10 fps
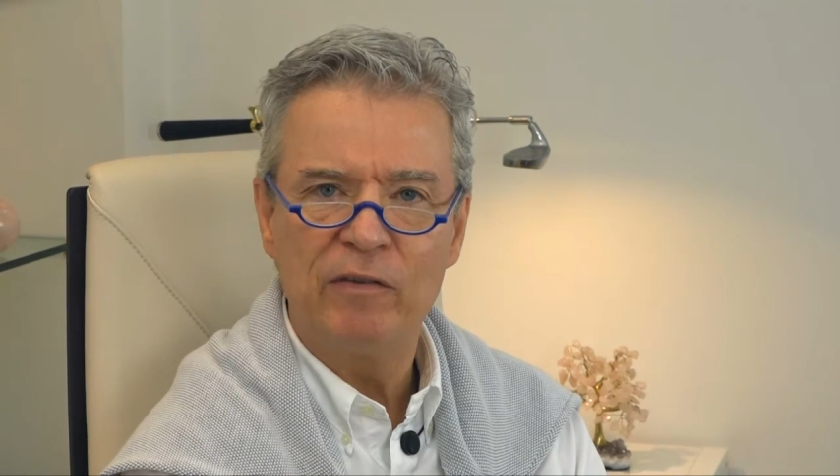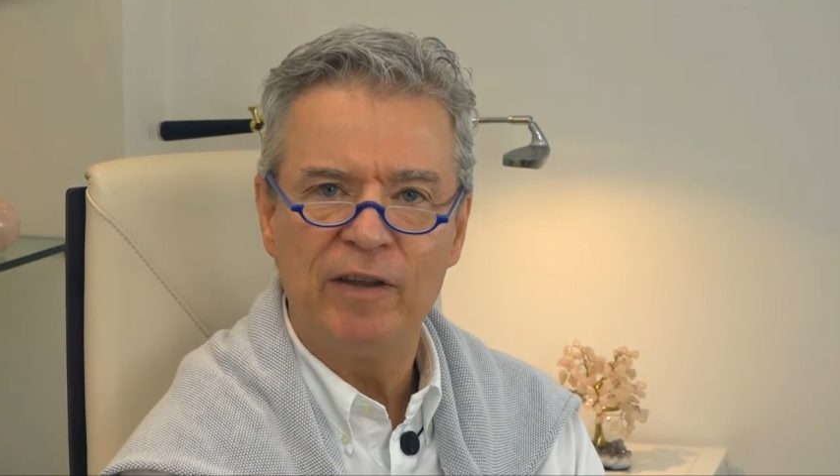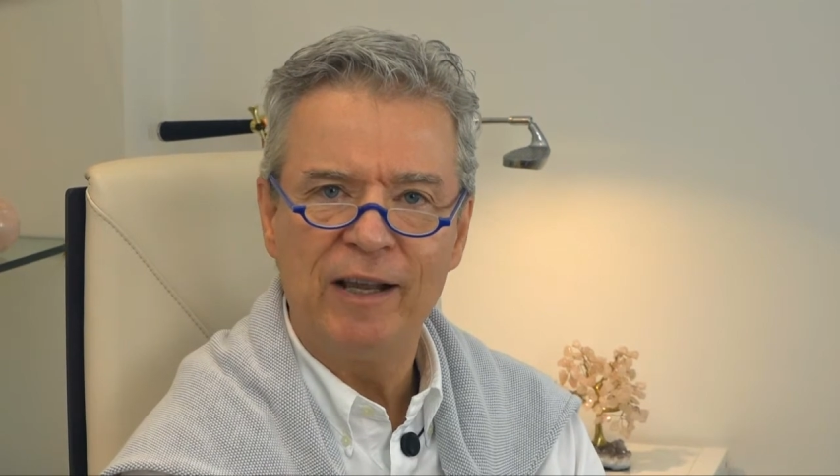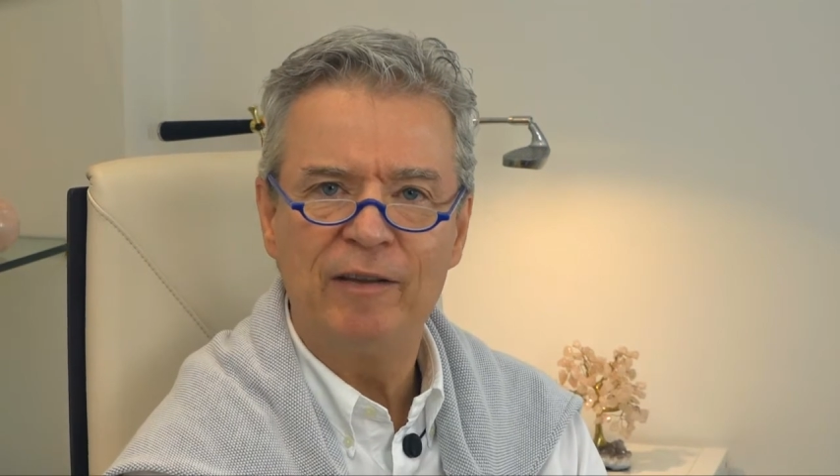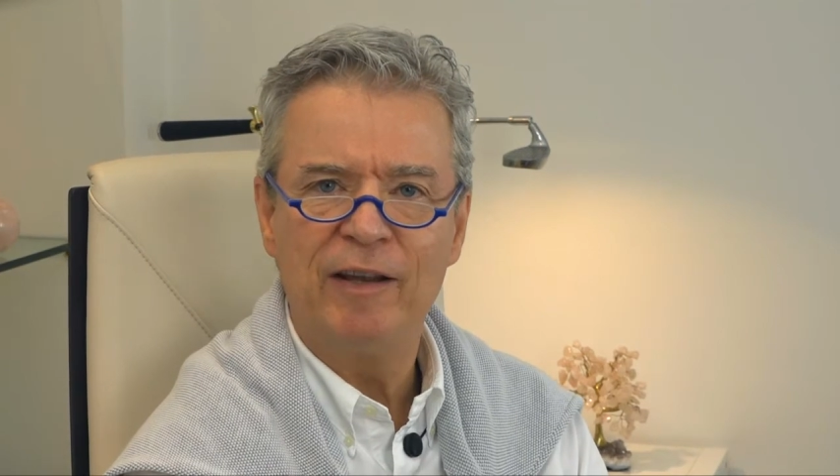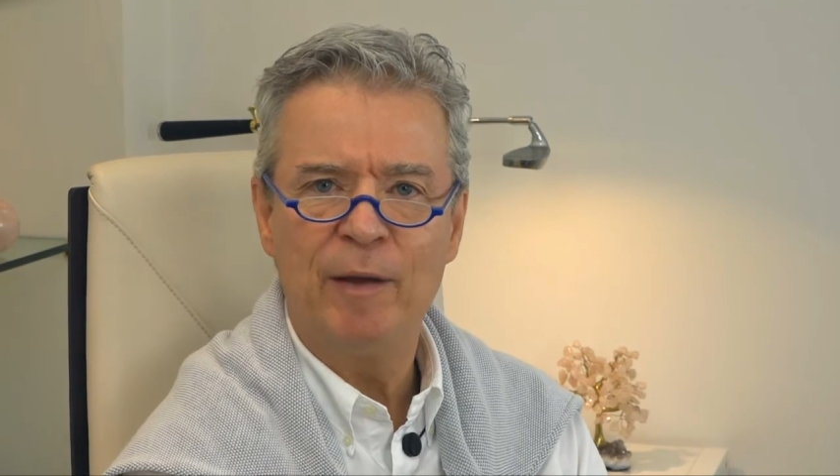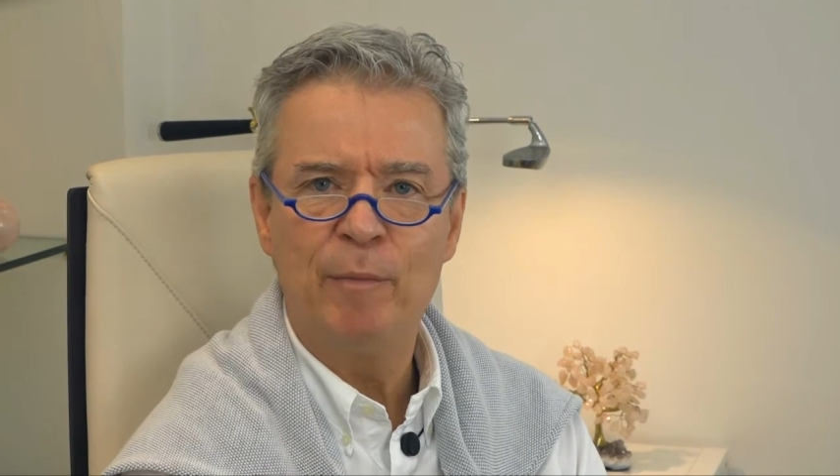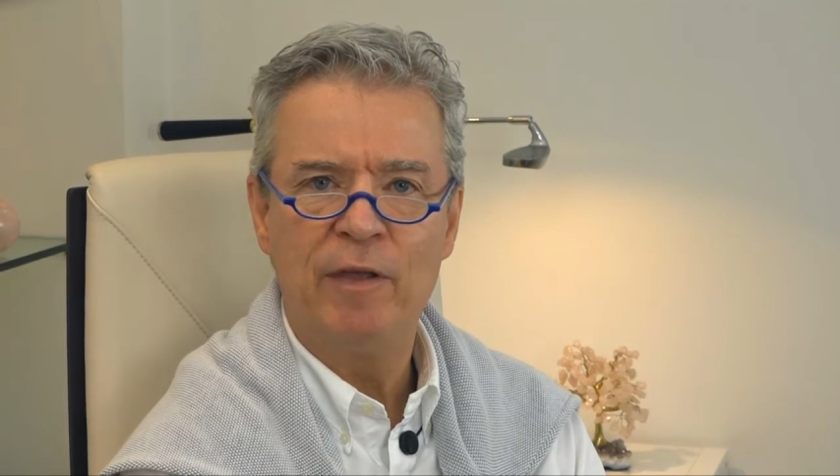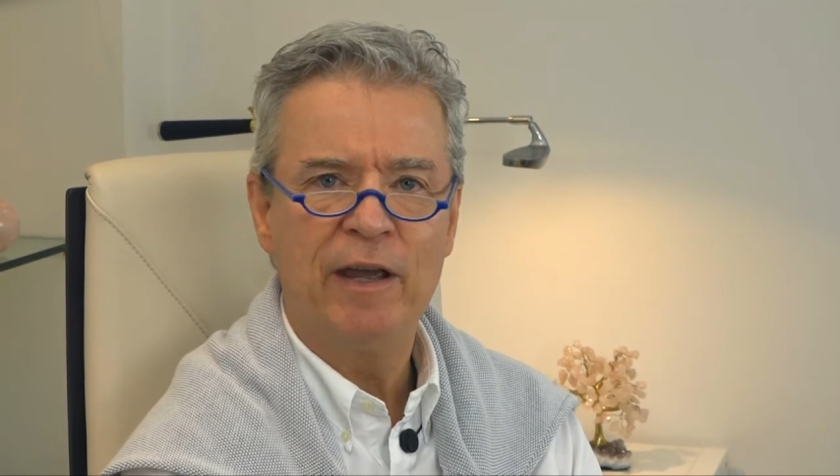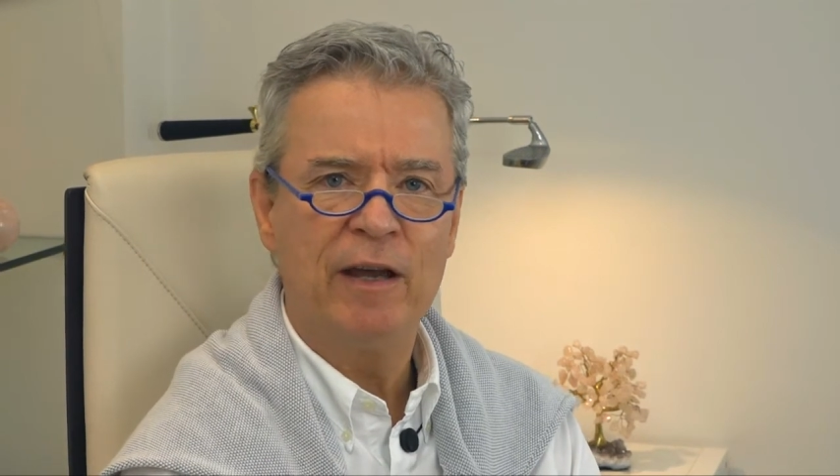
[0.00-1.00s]
cell
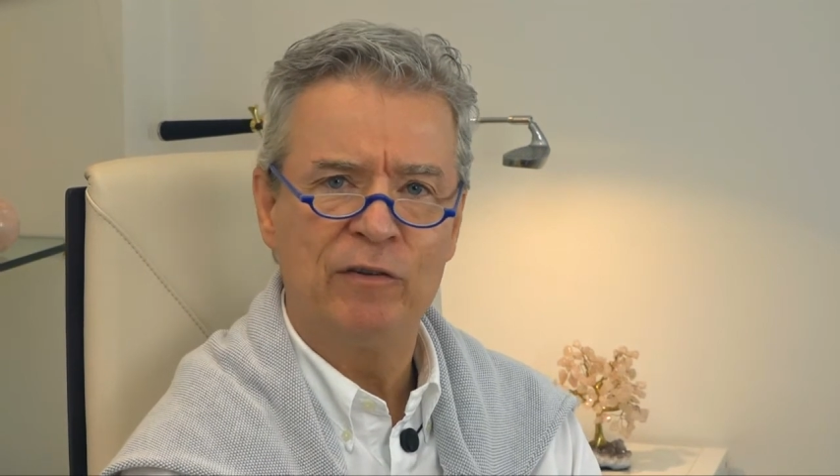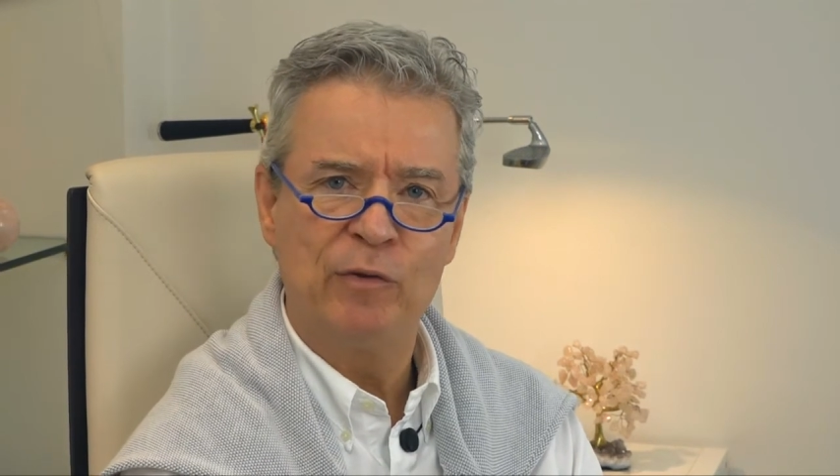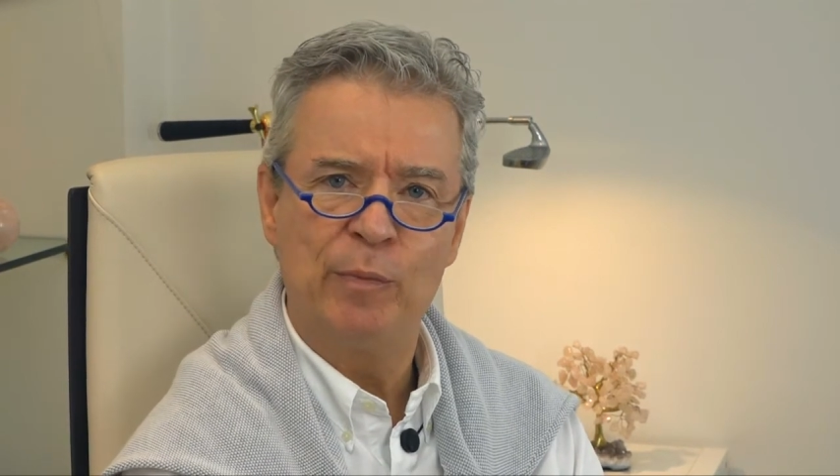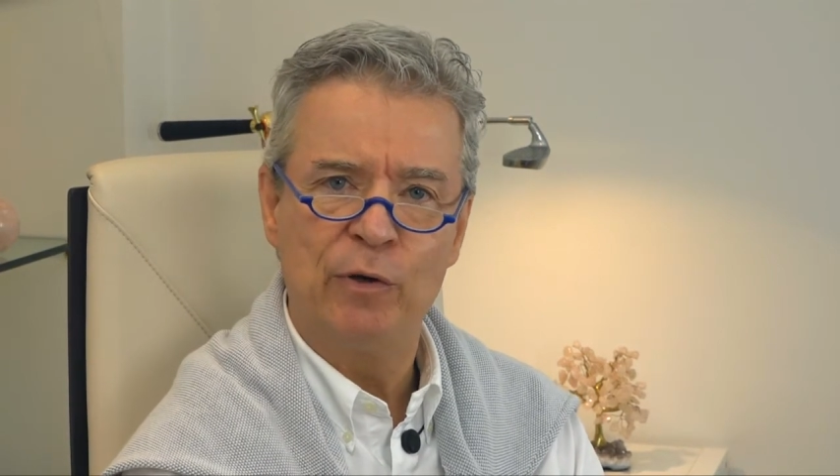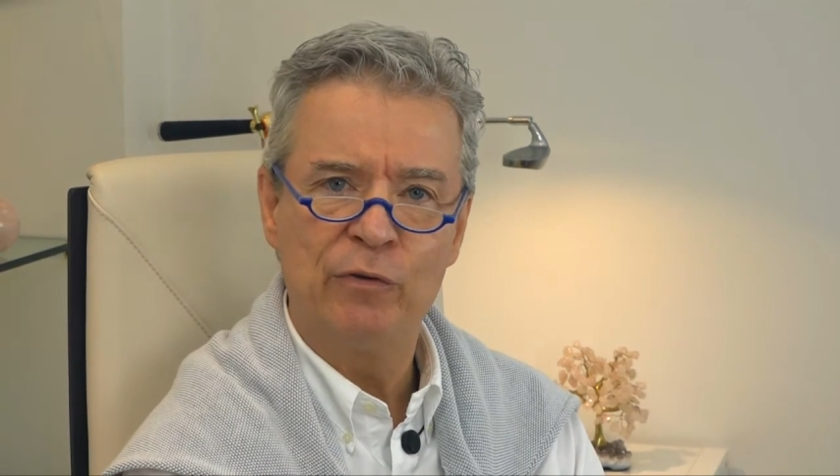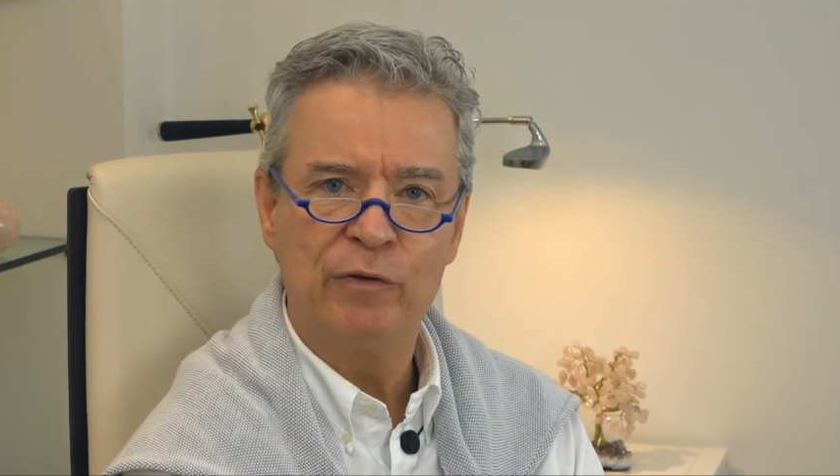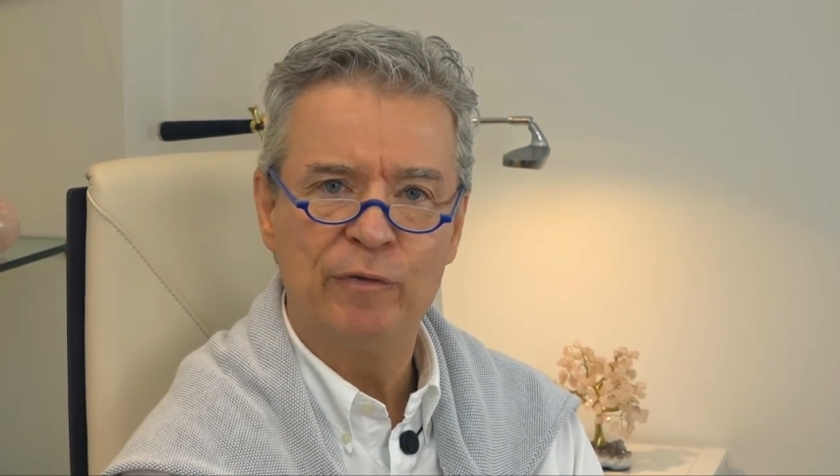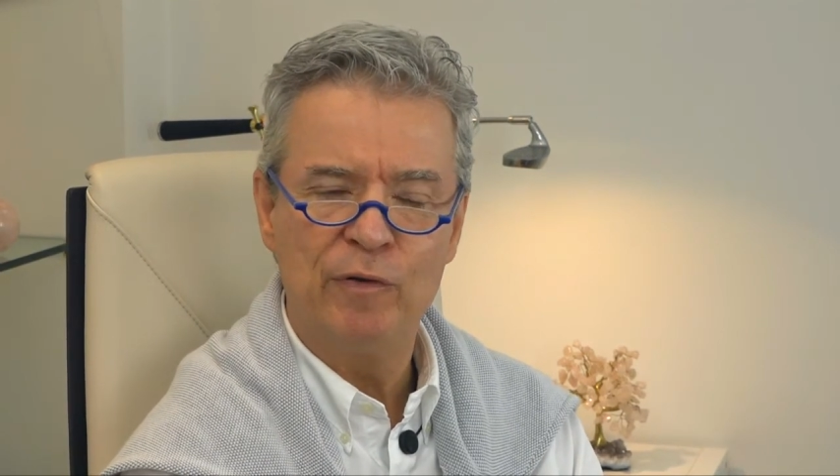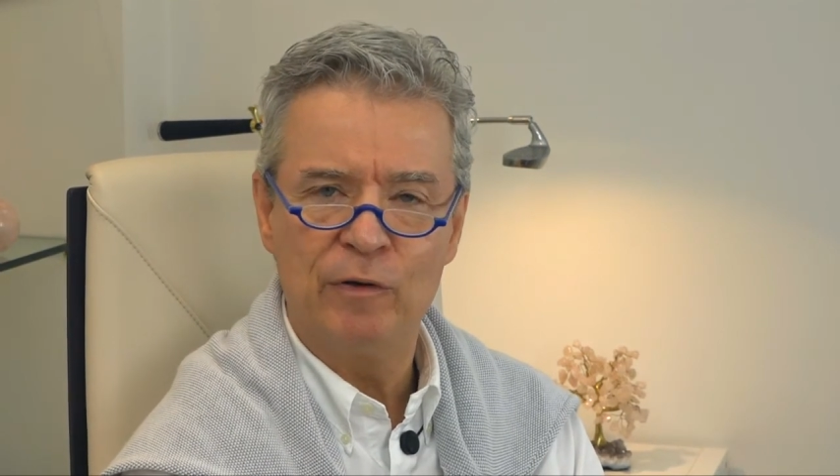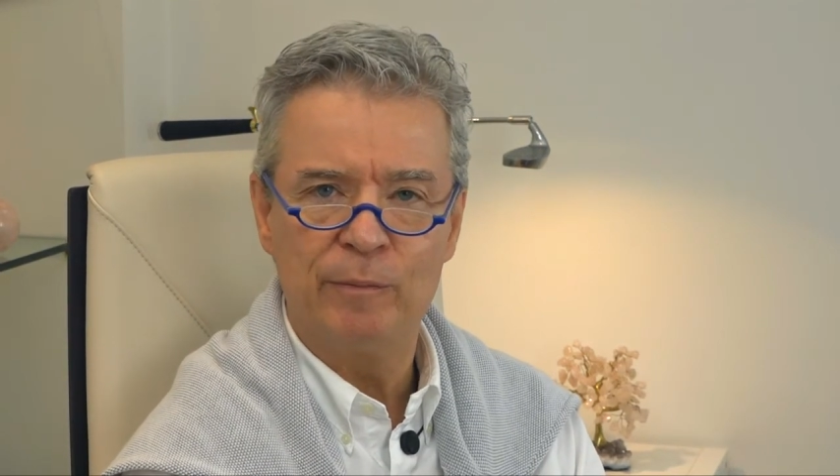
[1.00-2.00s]
type they are supposed to
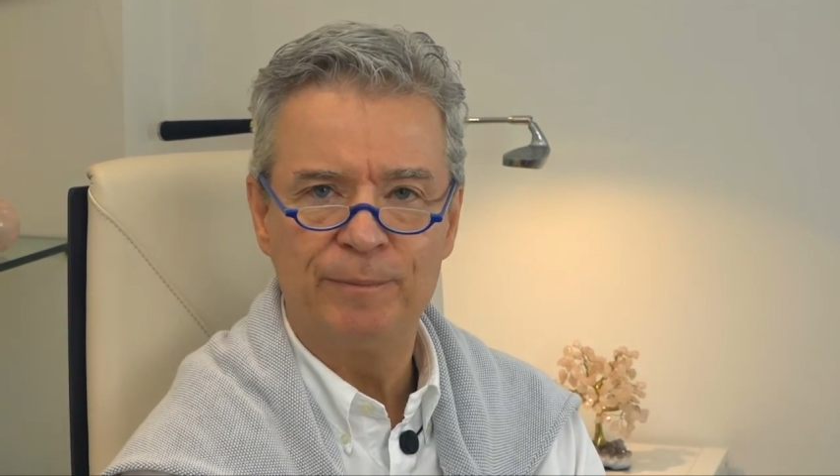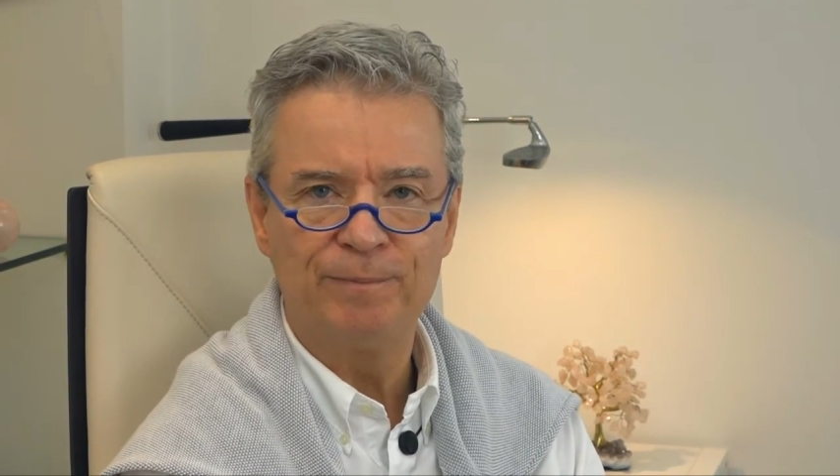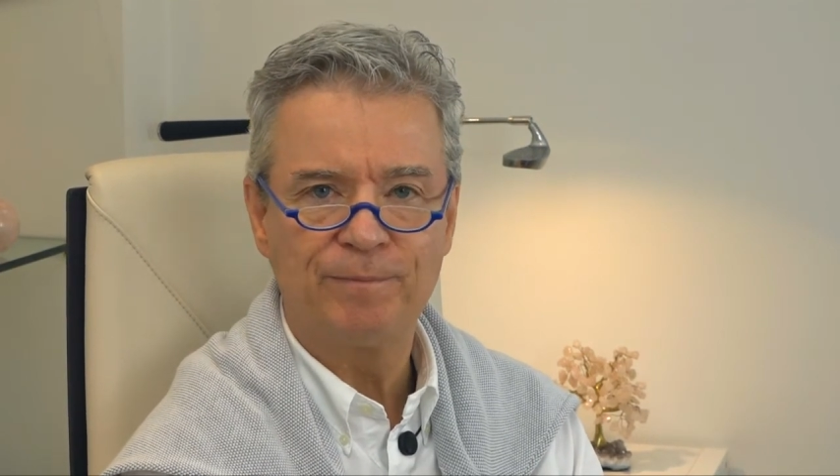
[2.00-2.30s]
form.